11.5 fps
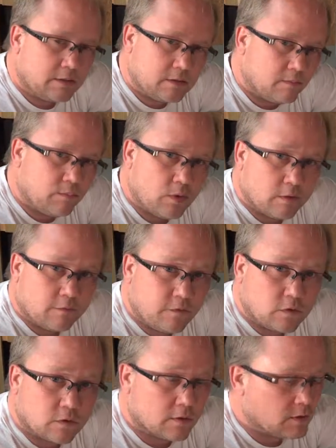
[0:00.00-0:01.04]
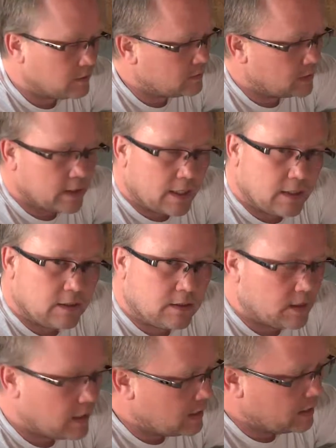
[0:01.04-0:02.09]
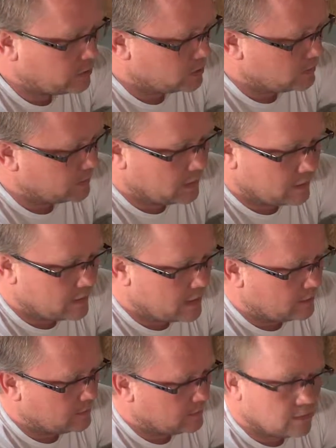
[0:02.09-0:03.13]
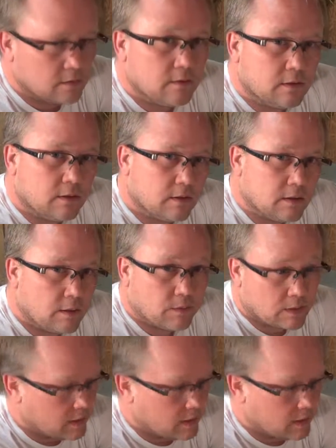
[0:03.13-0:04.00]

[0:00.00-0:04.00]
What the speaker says: at some point in the future to 1080 Ti's or something like that, then I would